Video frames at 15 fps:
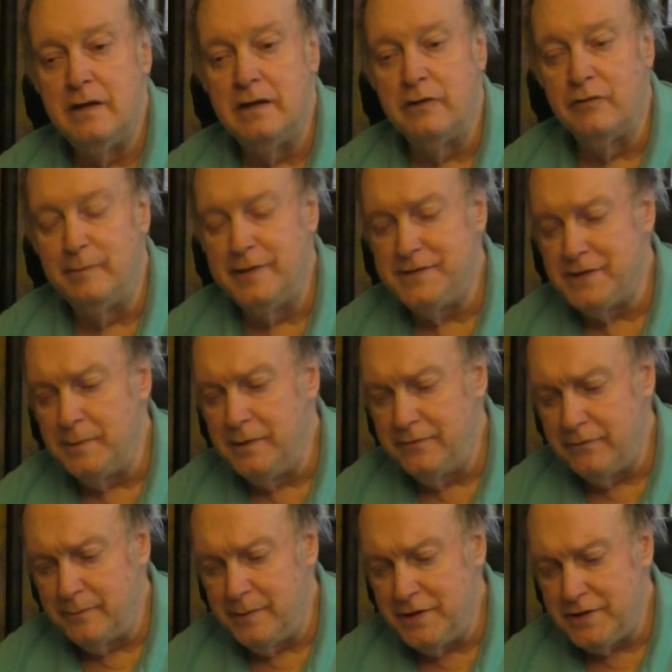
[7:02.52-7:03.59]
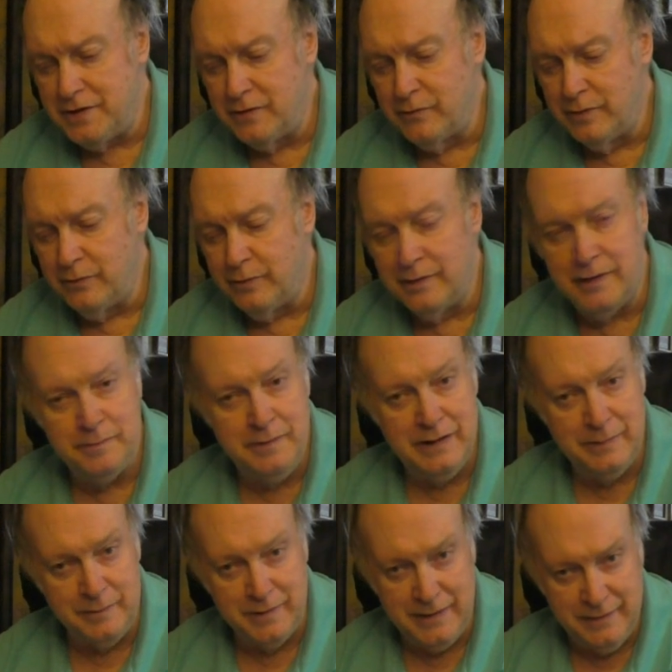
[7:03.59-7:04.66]
There will be some information we will not be
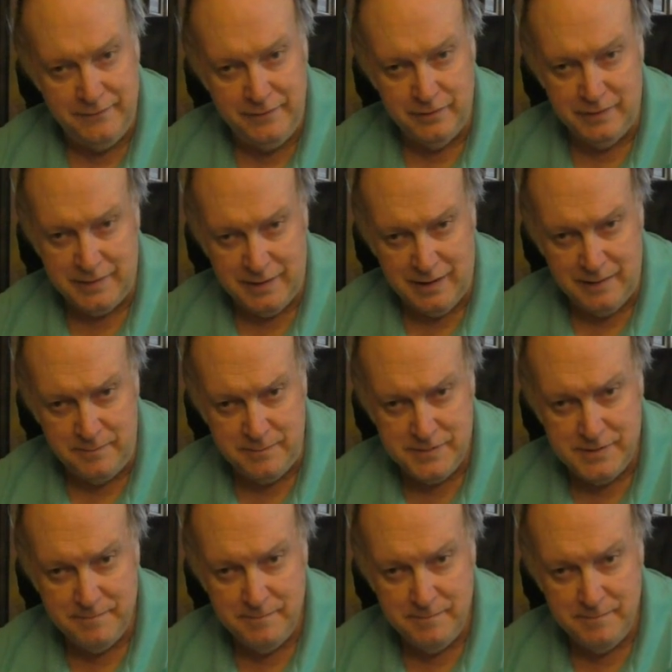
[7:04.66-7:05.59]
able to give you at times.